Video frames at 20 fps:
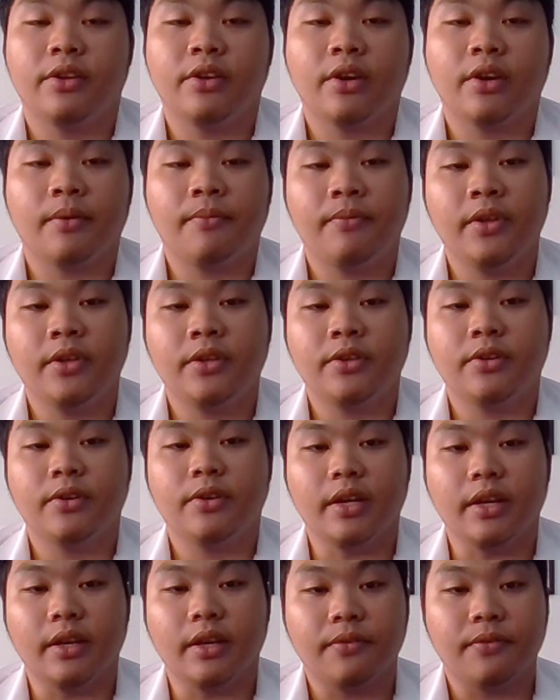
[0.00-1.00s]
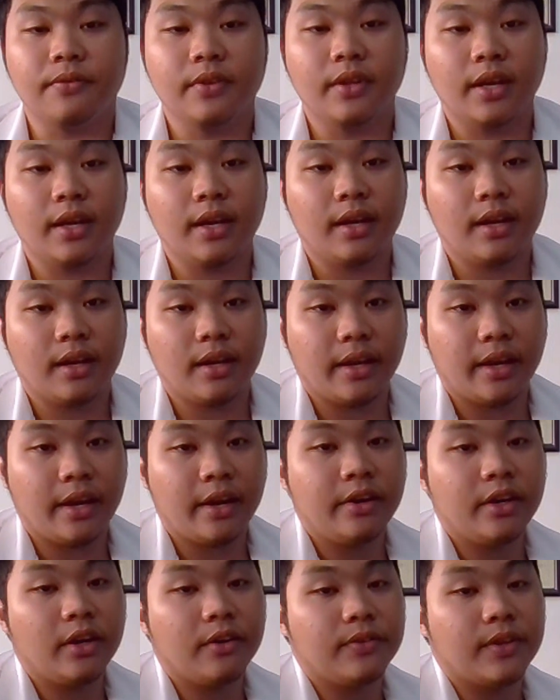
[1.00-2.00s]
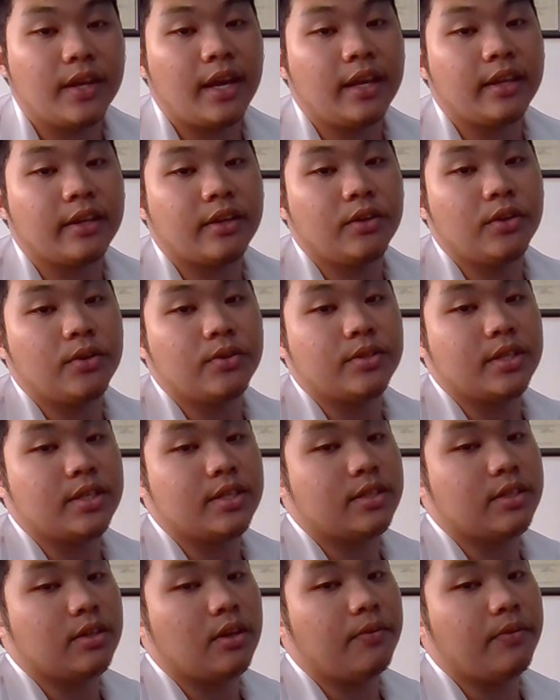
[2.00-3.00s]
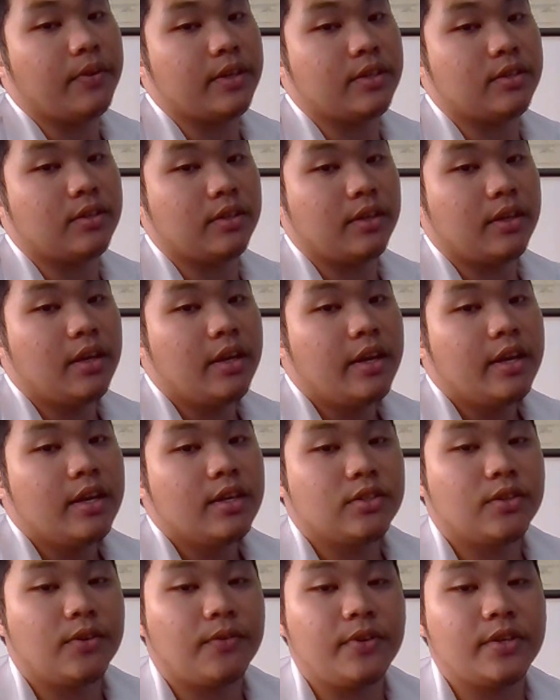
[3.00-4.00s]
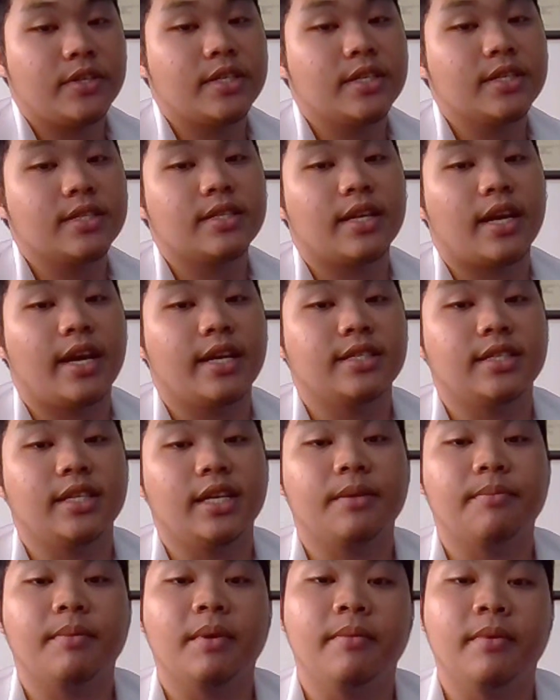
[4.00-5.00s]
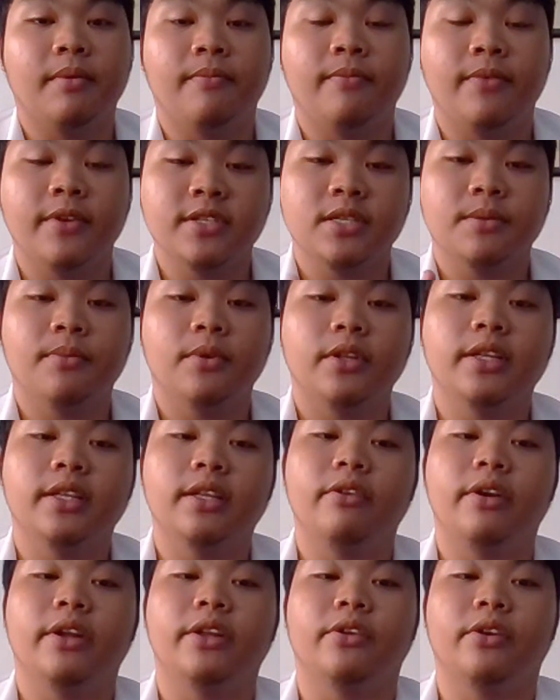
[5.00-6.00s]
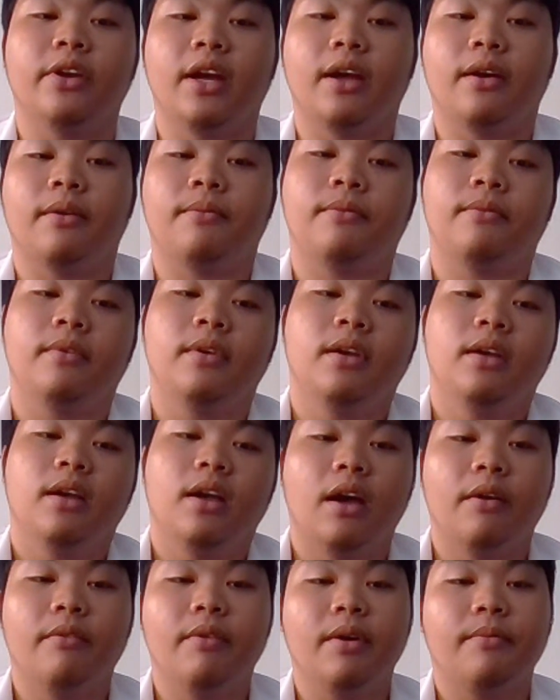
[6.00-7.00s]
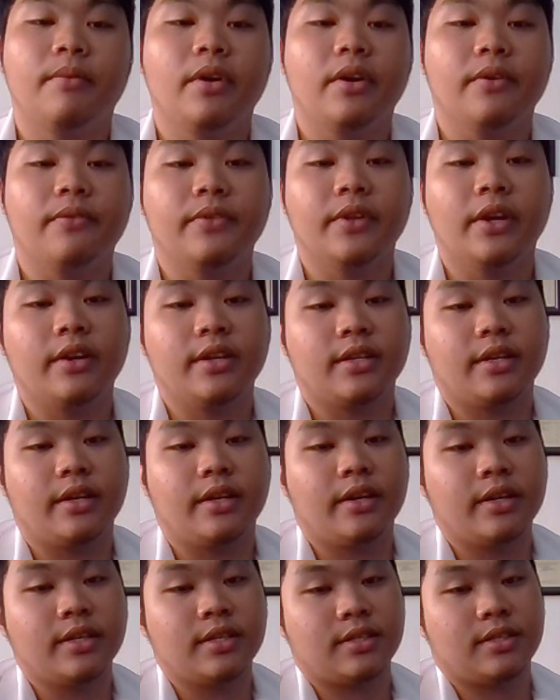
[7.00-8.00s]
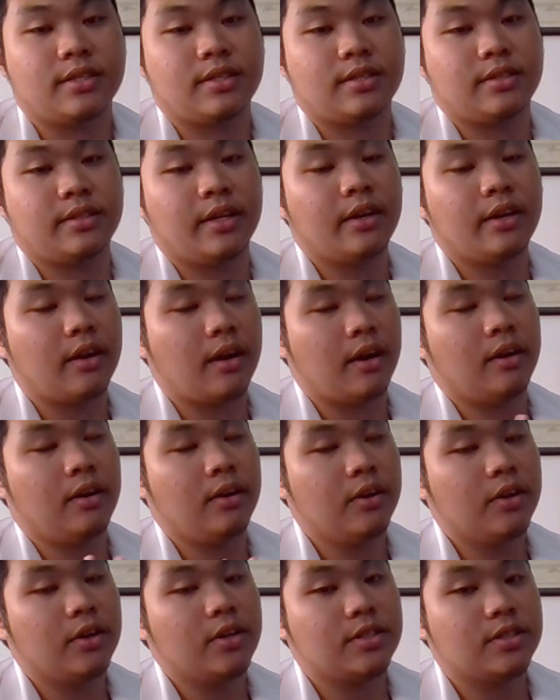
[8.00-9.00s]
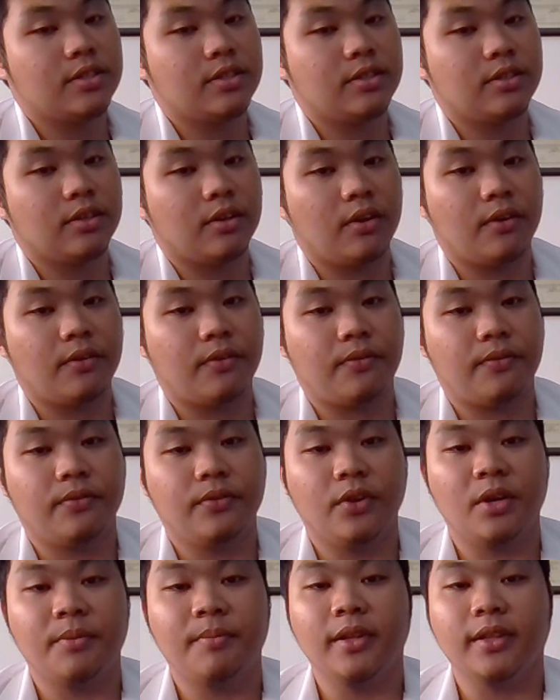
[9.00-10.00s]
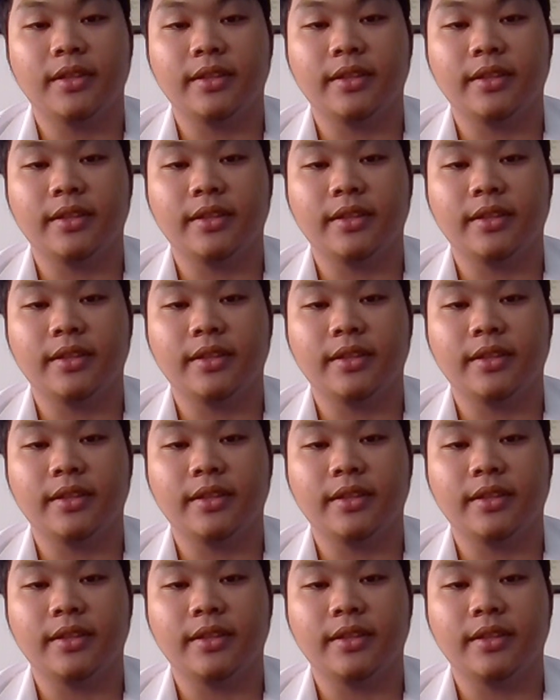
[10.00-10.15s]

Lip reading: feature, if the area of the ankylosis of a sufficient size, it may be visible in the radiograph. However, if there are loss of normal